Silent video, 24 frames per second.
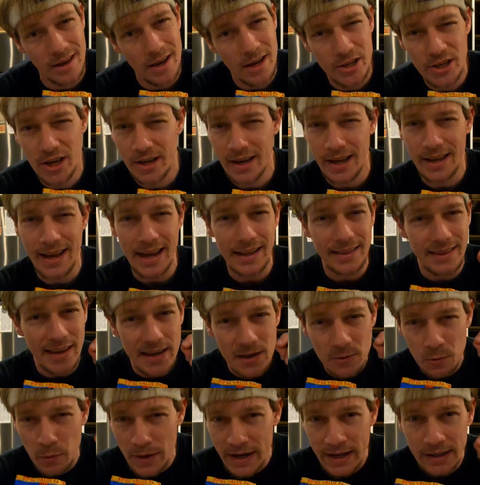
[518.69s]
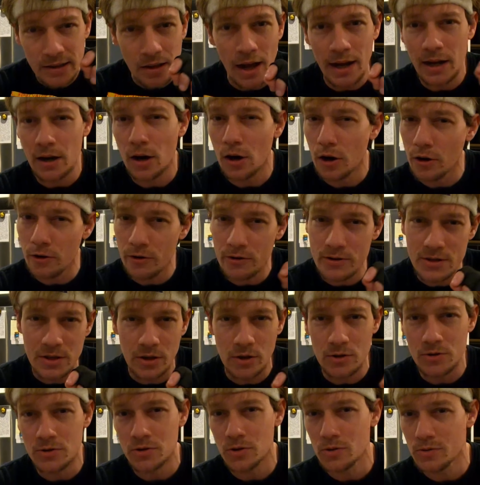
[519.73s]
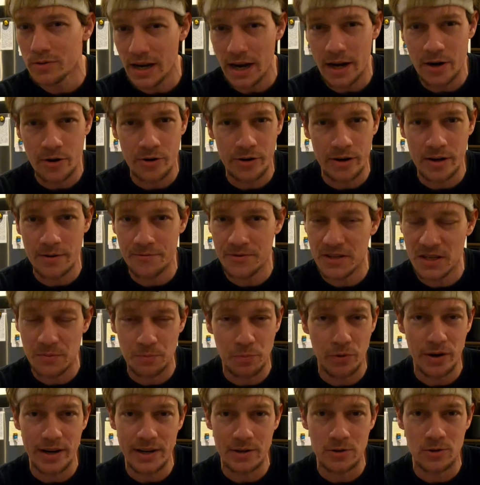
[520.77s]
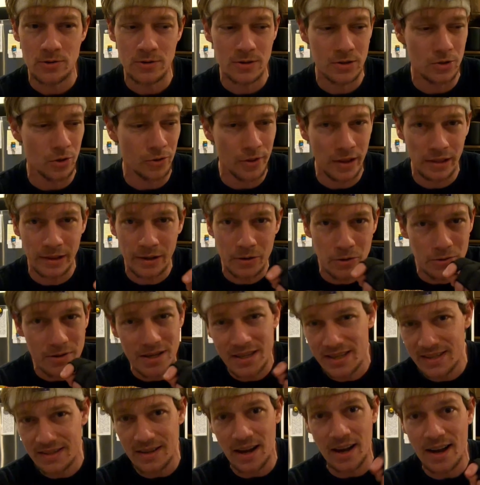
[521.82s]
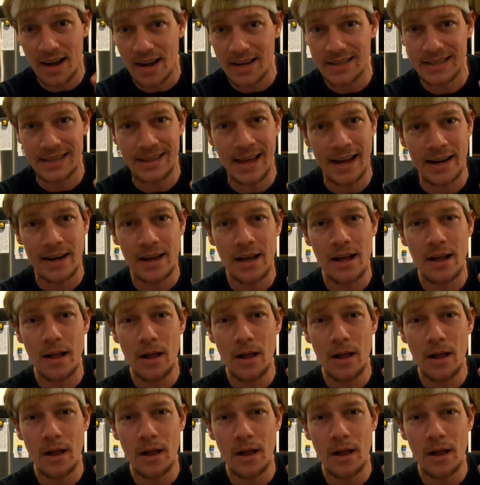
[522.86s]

You can get these weird like horizontal decorative sprinkles or the little stars and that.